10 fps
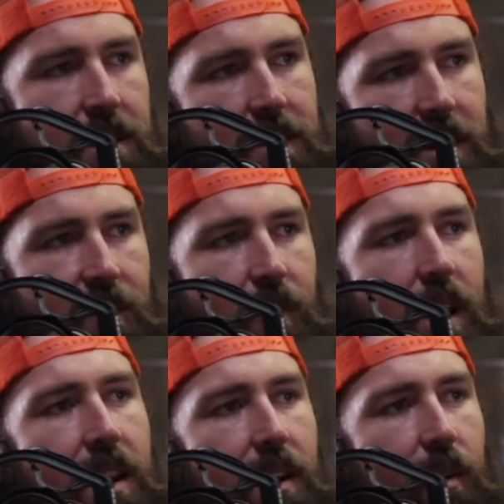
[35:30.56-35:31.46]

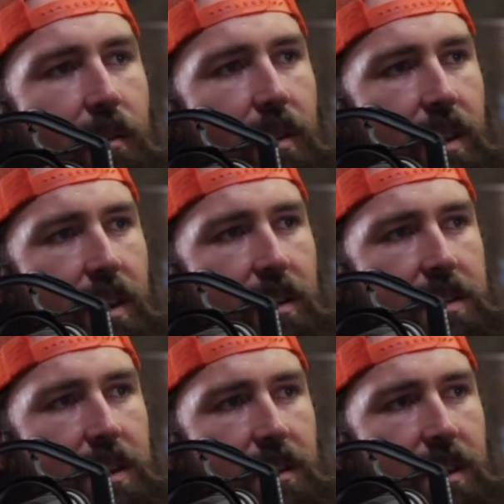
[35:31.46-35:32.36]
degraded over the
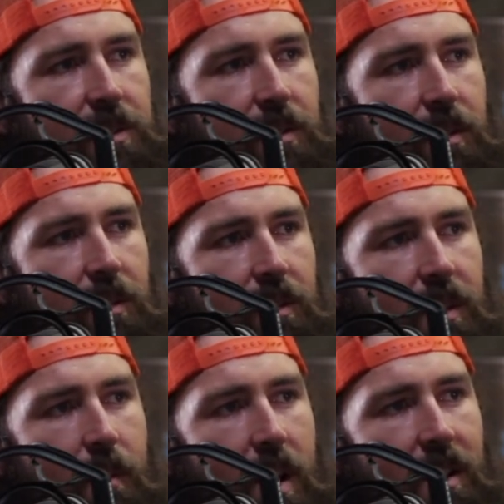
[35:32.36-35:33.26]
years. Industrial
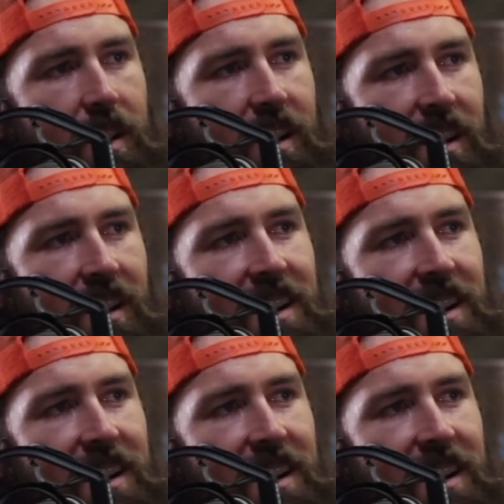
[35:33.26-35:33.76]
America